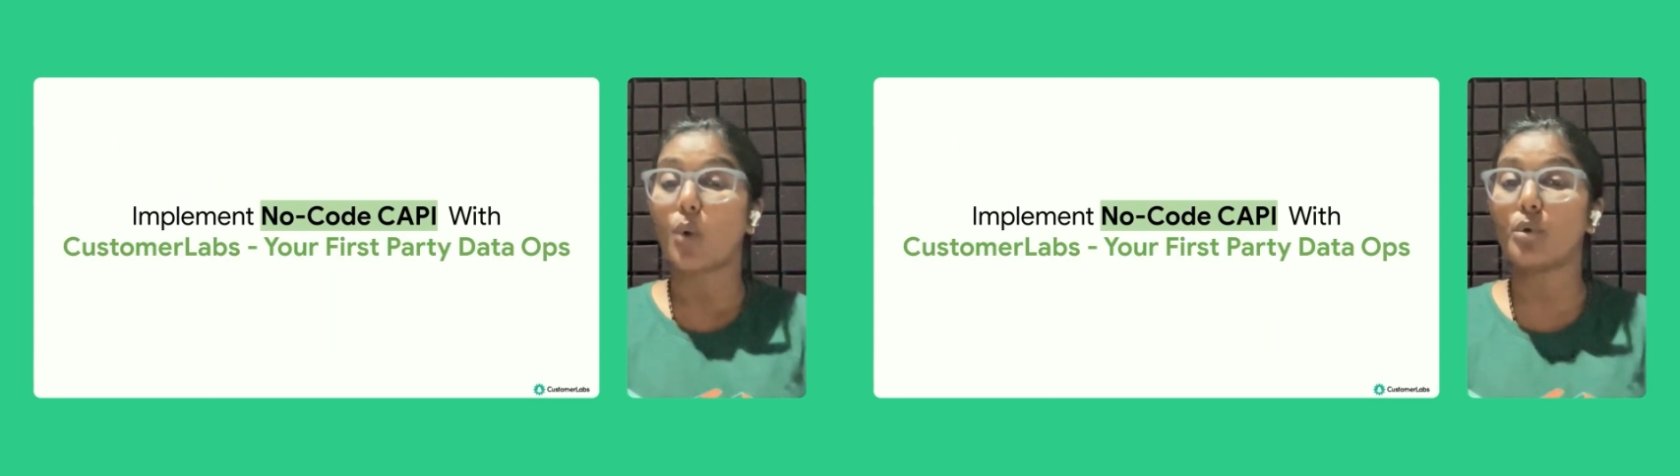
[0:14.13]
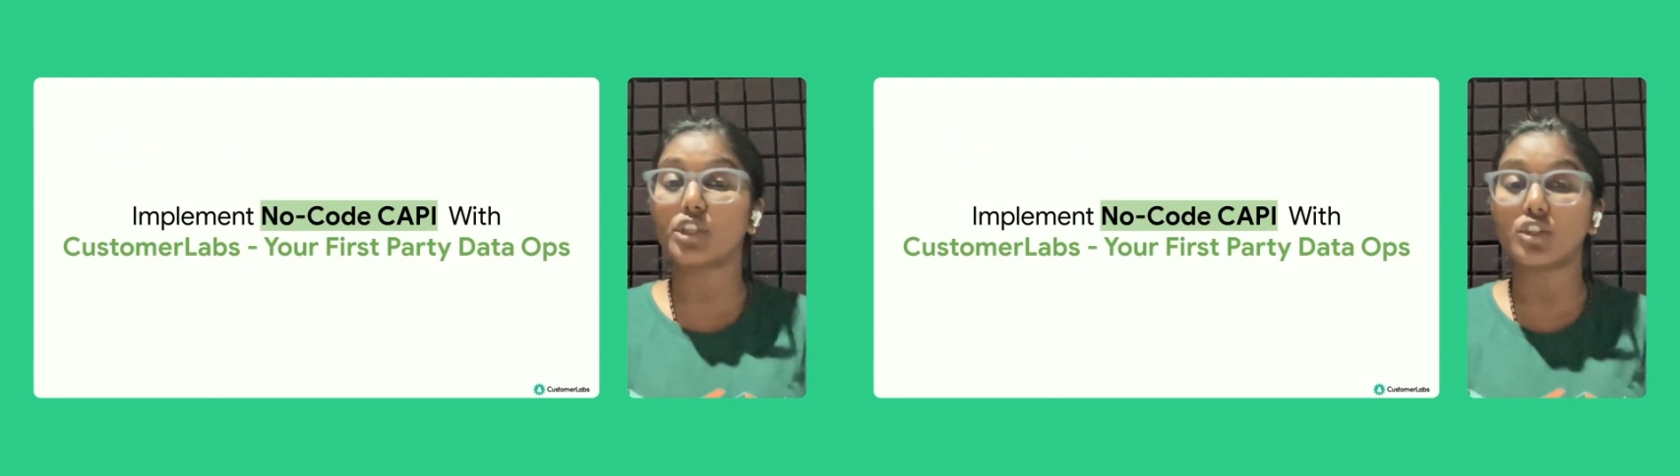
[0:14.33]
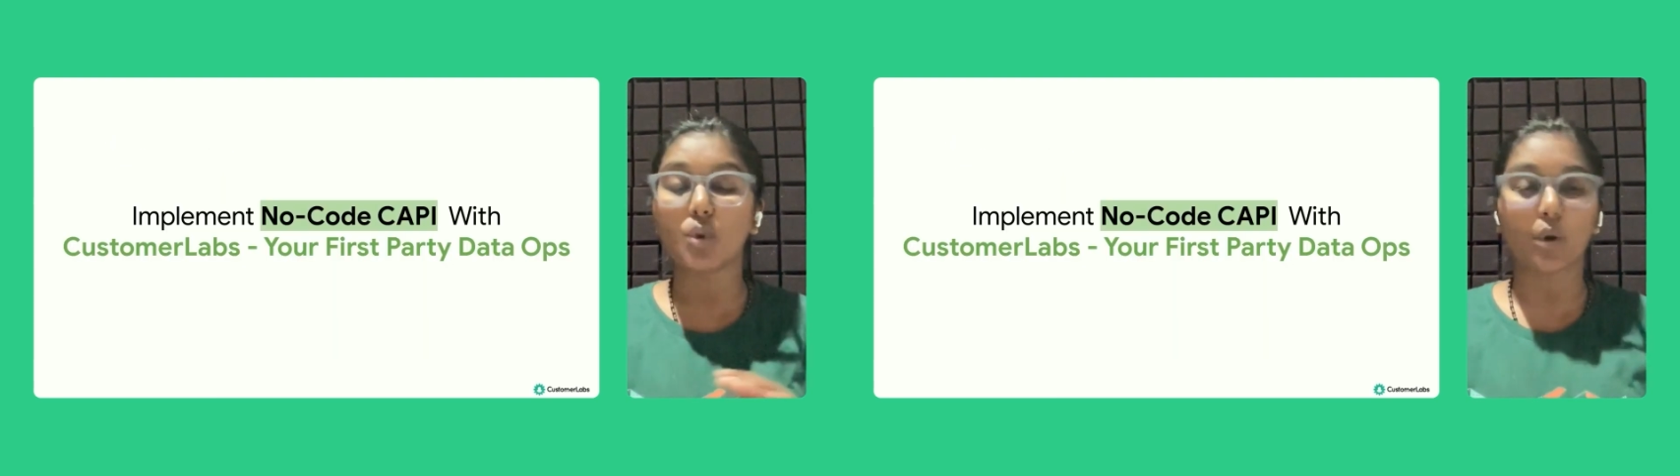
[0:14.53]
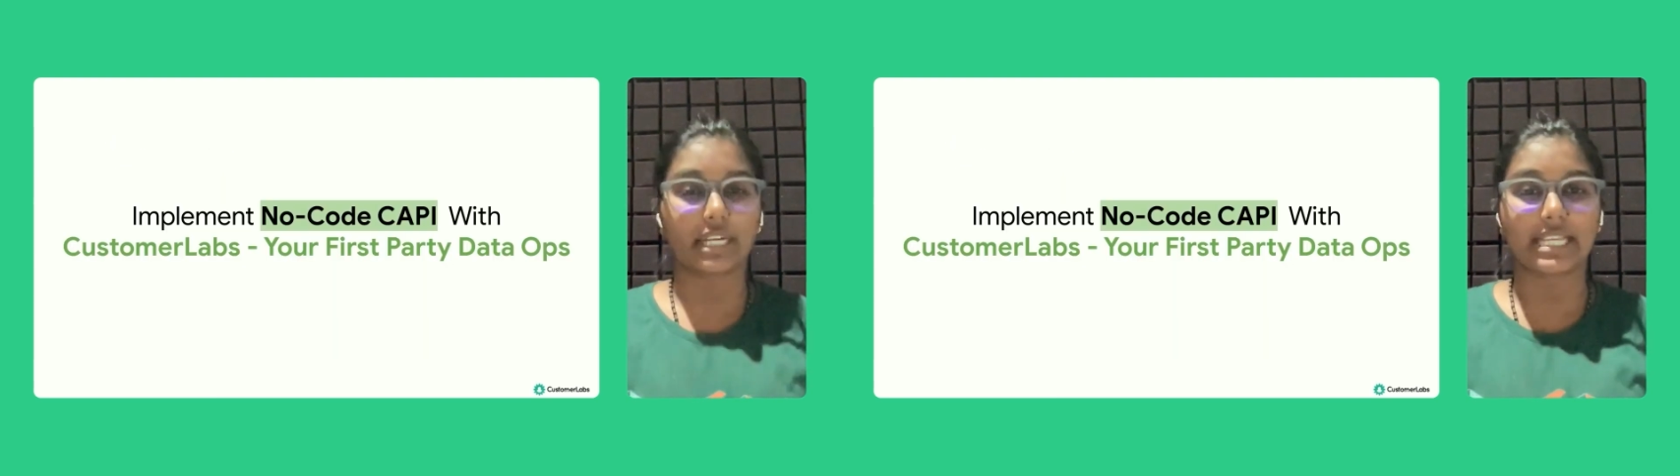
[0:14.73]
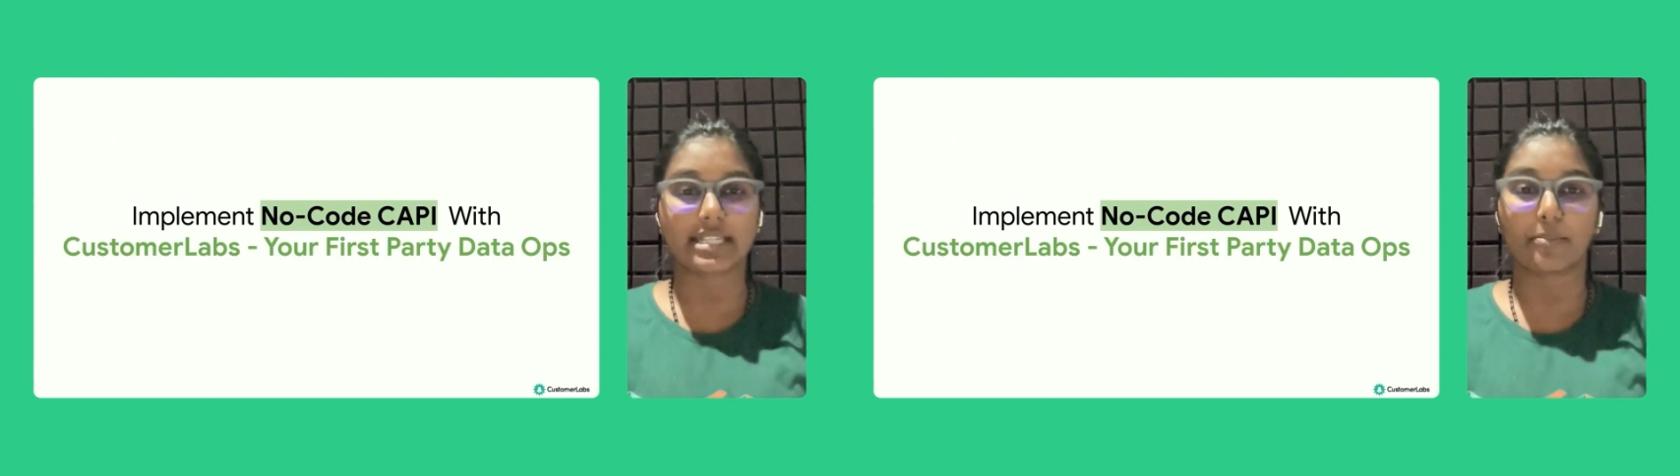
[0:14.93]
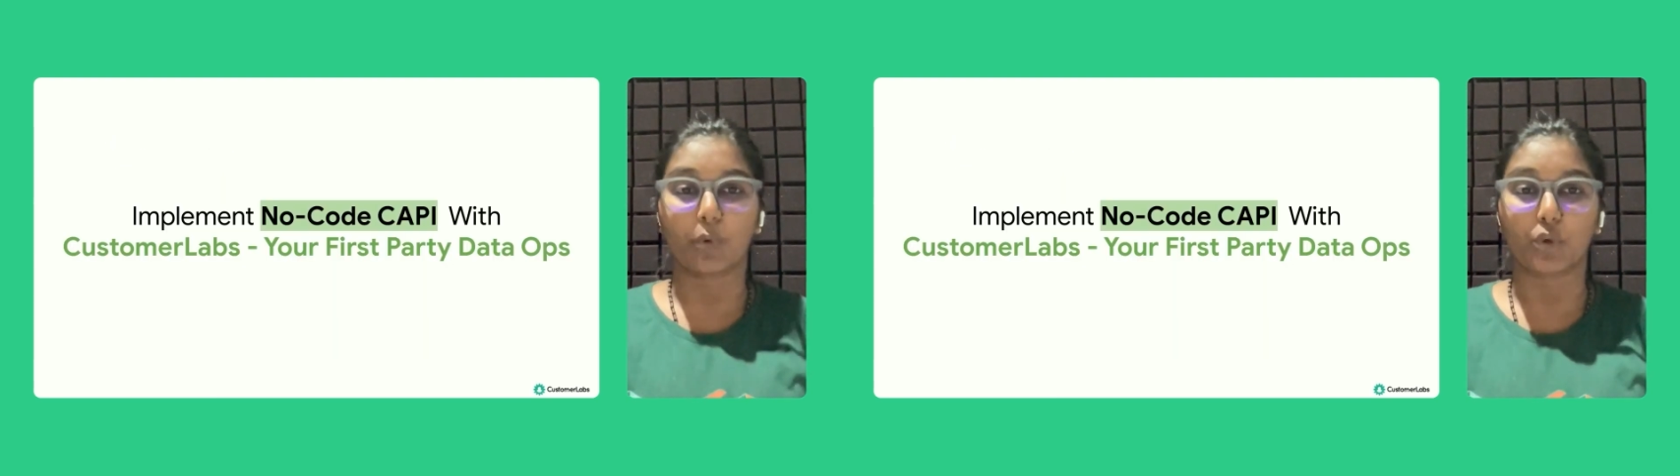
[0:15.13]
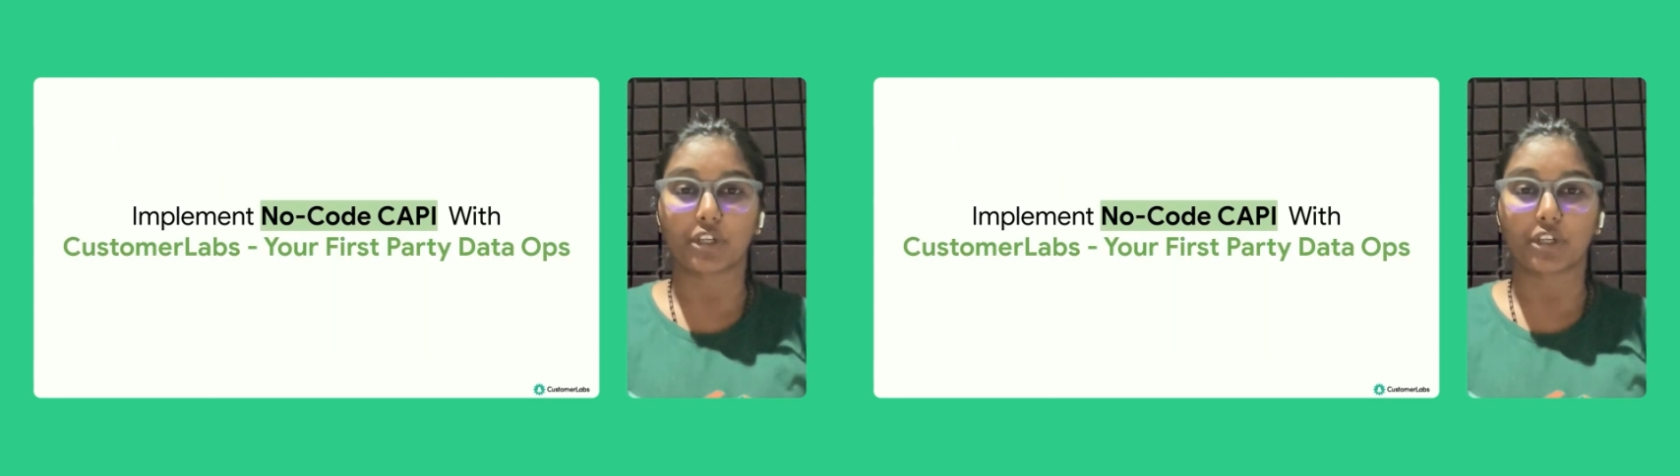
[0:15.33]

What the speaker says: with no tech support.